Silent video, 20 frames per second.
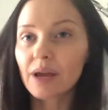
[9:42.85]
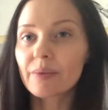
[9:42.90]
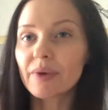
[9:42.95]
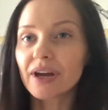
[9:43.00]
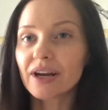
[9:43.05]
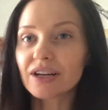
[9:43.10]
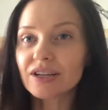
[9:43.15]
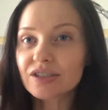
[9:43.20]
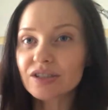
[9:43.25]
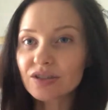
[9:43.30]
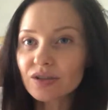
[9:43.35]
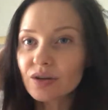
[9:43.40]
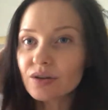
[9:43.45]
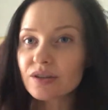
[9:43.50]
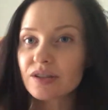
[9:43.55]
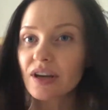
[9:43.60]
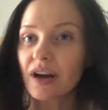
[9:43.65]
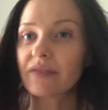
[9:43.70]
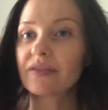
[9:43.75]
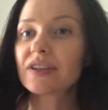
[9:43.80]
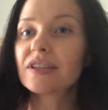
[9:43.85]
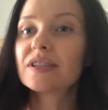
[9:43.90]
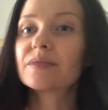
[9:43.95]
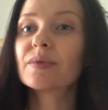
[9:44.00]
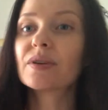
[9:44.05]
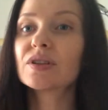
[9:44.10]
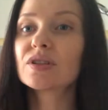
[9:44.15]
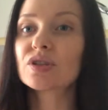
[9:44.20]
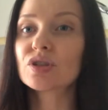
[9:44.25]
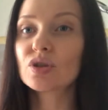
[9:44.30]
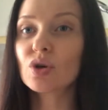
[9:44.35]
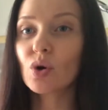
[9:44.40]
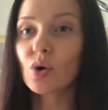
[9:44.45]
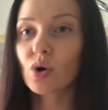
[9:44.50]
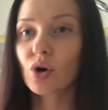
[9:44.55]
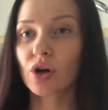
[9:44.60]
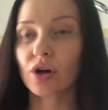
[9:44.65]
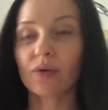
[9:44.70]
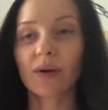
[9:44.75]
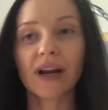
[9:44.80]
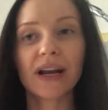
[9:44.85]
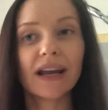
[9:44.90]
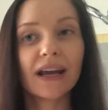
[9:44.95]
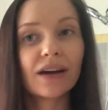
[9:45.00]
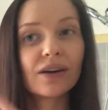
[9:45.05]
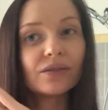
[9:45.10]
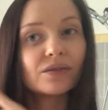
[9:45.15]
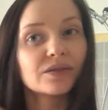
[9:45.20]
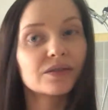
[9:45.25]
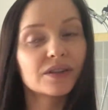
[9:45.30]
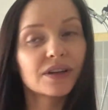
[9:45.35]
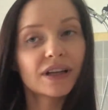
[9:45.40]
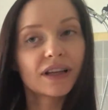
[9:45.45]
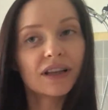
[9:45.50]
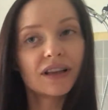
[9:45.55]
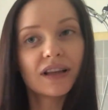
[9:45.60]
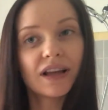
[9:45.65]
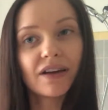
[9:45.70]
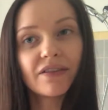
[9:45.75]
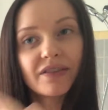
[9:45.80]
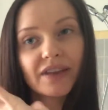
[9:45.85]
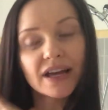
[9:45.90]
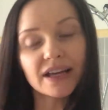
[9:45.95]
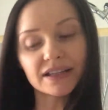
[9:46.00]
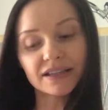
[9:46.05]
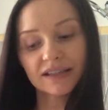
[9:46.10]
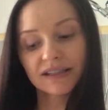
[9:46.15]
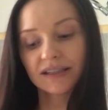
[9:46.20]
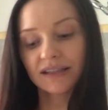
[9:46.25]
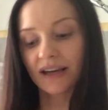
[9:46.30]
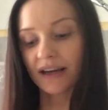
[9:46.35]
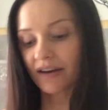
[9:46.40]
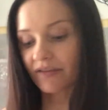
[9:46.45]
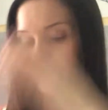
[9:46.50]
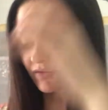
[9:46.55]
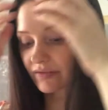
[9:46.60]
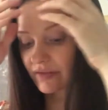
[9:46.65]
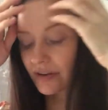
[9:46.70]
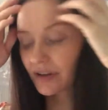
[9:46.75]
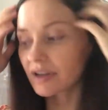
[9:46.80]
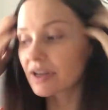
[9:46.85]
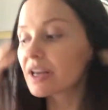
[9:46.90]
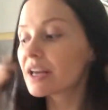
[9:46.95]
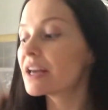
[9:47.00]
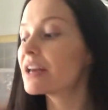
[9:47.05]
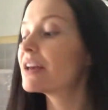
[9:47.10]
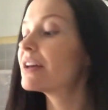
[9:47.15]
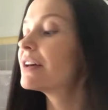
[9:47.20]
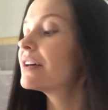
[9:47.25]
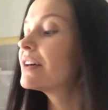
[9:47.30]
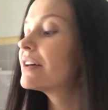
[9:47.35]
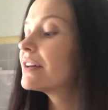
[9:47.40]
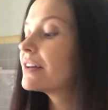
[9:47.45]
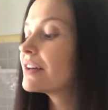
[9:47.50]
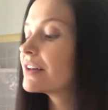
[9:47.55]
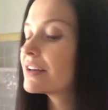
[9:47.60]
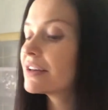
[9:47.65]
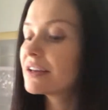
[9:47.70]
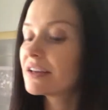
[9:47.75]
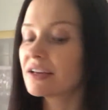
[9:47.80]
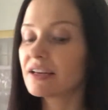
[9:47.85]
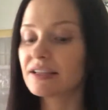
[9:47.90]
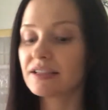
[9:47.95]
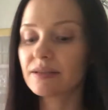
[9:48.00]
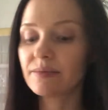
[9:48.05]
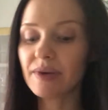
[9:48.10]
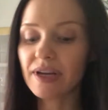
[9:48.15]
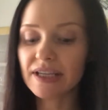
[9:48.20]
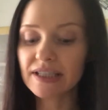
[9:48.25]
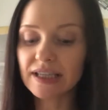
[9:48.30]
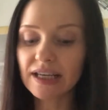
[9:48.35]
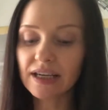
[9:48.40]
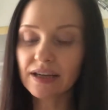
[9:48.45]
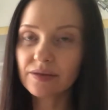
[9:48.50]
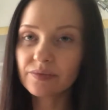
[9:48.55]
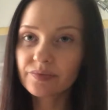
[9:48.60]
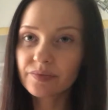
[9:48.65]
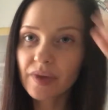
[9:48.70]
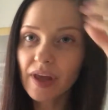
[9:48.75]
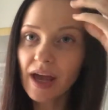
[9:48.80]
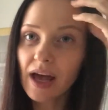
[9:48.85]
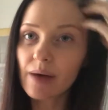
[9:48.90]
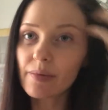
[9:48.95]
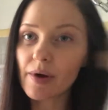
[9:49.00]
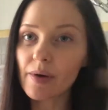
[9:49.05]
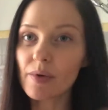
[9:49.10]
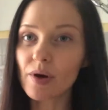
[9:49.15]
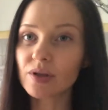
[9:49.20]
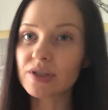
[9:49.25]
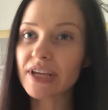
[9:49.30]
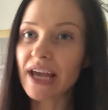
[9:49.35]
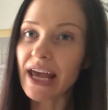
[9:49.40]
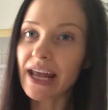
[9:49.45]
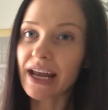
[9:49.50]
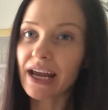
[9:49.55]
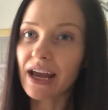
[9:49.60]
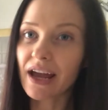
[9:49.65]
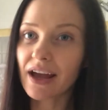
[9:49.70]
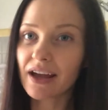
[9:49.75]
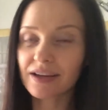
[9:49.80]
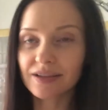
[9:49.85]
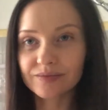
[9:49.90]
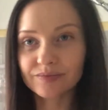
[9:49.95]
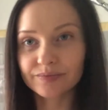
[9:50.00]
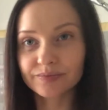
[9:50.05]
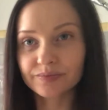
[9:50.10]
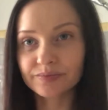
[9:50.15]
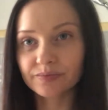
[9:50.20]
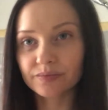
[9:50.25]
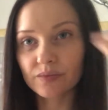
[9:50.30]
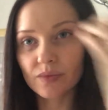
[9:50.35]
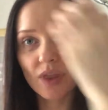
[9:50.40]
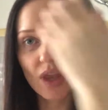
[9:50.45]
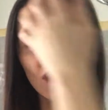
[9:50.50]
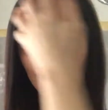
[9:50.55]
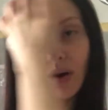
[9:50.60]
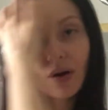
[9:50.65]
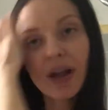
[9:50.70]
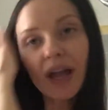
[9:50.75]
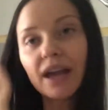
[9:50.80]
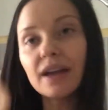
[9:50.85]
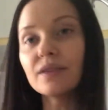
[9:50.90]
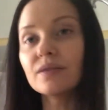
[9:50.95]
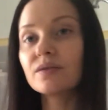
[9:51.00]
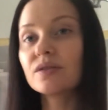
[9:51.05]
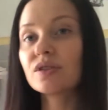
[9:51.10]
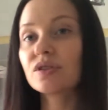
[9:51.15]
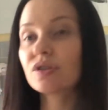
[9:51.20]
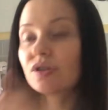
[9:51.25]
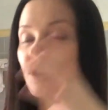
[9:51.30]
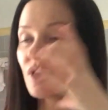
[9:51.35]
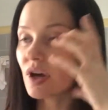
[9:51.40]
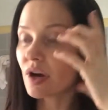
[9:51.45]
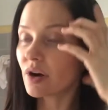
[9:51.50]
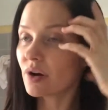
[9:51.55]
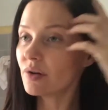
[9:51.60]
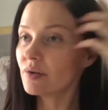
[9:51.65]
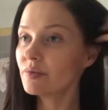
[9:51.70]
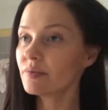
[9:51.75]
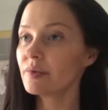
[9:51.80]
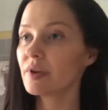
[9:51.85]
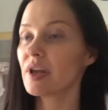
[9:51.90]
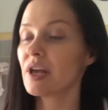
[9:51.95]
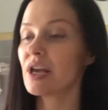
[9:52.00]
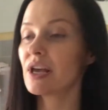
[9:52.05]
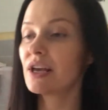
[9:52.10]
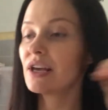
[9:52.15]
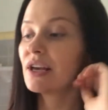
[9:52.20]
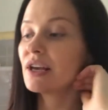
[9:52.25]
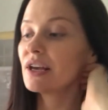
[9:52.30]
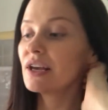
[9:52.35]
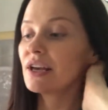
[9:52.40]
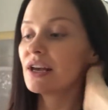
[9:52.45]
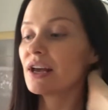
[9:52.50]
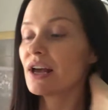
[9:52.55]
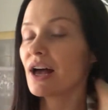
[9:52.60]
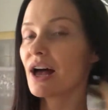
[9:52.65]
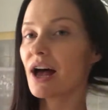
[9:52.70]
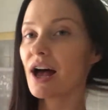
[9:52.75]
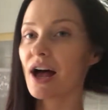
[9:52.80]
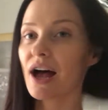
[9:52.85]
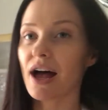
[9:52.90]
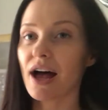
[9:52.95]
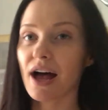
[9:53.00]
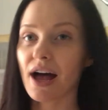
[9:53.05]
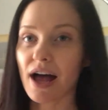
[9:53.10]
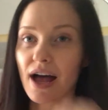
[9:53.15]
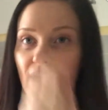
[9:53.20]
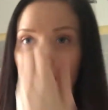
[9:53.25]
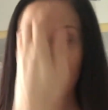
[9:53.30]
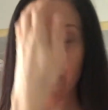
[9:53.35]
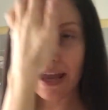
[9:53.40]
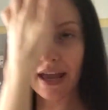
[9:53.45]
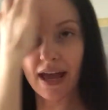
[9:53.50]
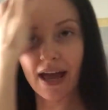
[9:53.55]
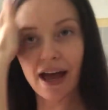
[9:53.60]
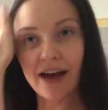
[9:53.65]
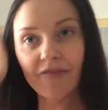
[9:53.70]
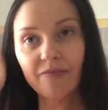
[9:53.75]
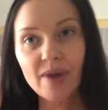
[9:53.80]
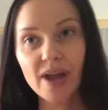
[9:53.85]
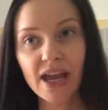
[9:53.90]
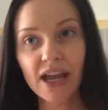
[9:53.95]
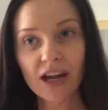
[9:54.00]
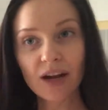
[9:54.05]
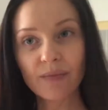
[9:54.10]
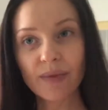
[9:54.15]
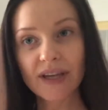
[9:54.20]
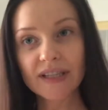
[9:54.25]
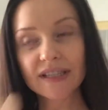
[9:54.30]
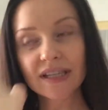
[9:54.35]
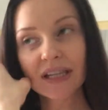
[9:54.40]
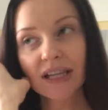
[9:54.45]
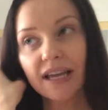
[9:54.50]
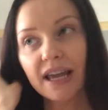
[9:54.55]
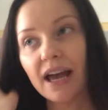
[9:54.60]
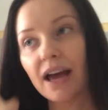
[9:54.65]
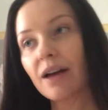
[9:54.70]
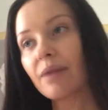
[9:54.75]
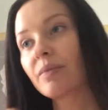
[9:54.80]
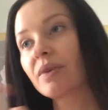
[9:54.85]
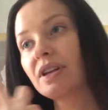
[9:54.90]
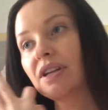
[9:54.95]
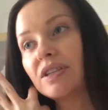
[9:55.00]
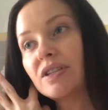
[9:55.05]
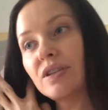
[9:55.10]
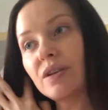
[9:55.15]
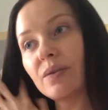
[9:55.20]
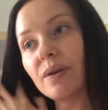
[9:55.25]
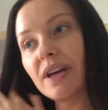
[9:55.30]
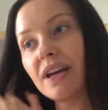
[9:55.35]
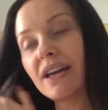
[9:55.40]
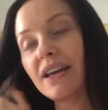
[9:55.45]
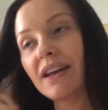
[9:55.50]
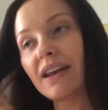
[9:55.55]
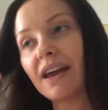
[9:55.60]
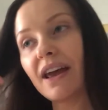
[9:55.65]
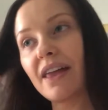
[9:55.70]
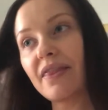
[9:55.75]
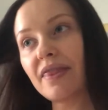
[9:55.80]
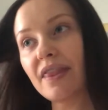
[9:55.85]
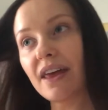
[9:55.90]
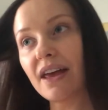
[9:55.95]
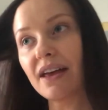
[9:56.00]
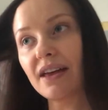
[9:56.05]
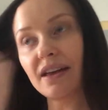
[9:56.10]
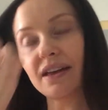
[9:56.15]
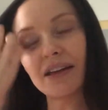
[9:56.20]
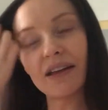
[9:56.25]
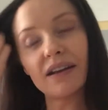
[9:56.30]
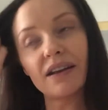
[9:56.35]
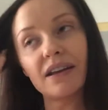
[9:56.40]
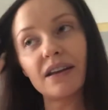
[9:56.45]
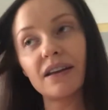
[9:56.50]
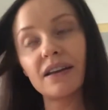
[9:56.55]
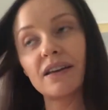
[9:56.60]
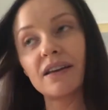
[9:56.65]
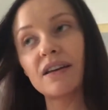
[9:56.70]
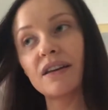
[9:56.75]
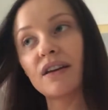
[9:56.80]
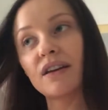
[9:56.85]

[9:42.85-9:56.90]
My hair is so soft, it smells so good right now. I love that stuff. It's amazing. Alba Botanica. Okay, so I have my hair basically how I'm gonna do it, and then